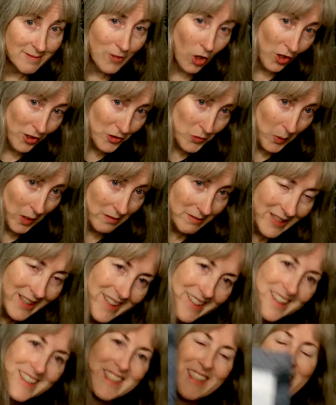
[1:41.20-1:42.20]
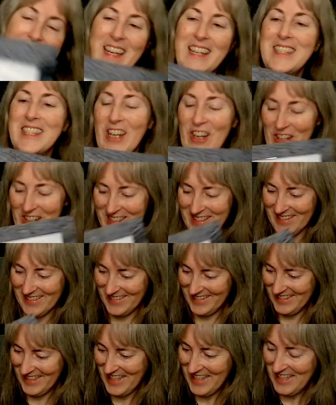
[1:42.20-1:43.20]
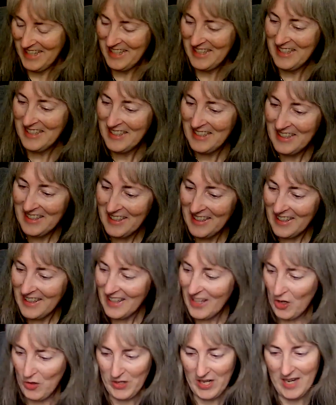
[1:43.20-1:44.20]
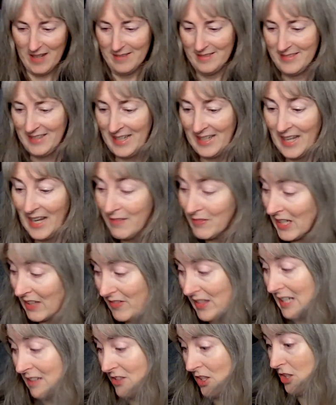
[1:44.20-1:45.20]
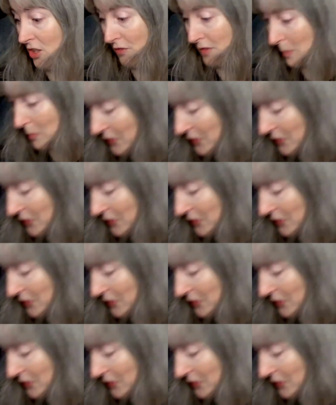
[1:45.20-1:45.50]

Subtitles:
all is well. So that's good. Okay, and I've got things all over